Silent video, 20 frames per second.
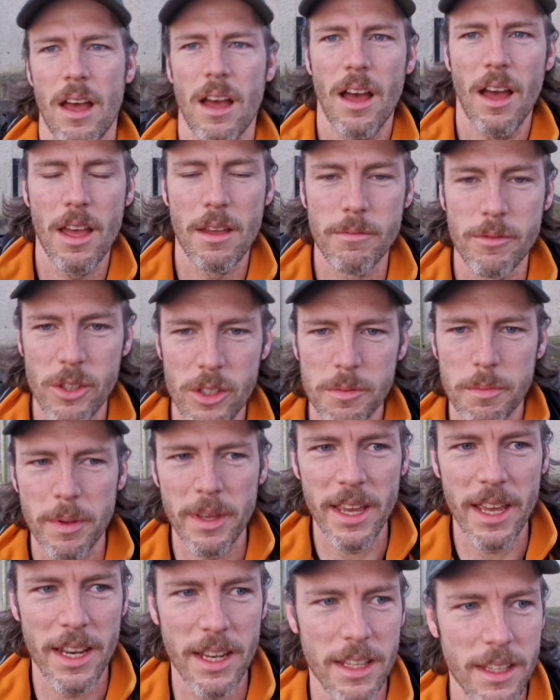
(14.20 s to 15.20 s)
I'm just
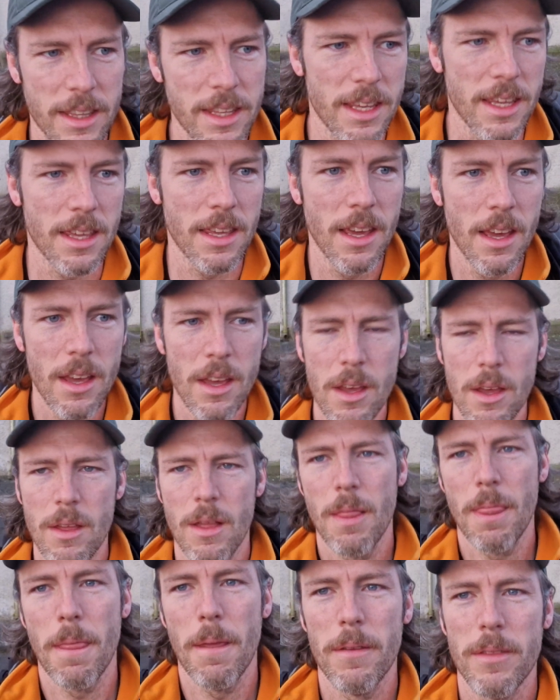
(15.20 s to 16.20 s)
beginning the
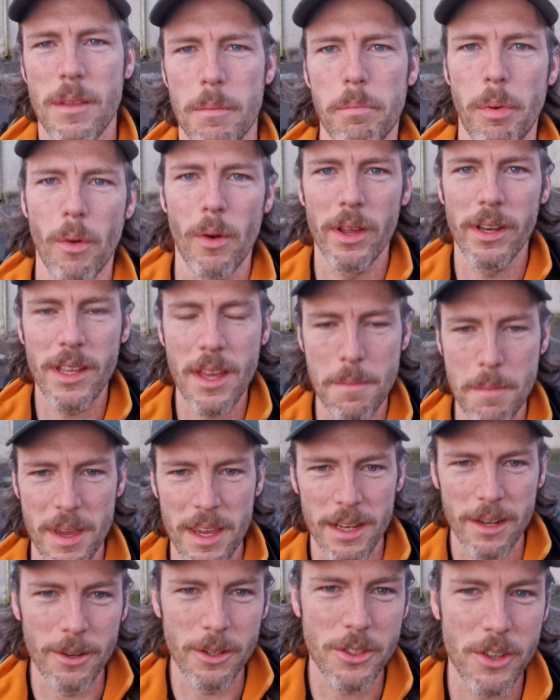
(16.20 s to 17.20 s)
Boyne
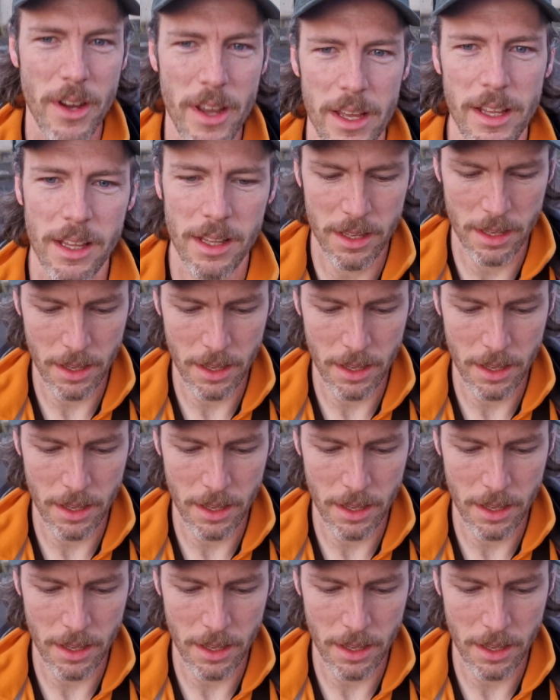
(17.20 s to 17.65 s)
Camino trail,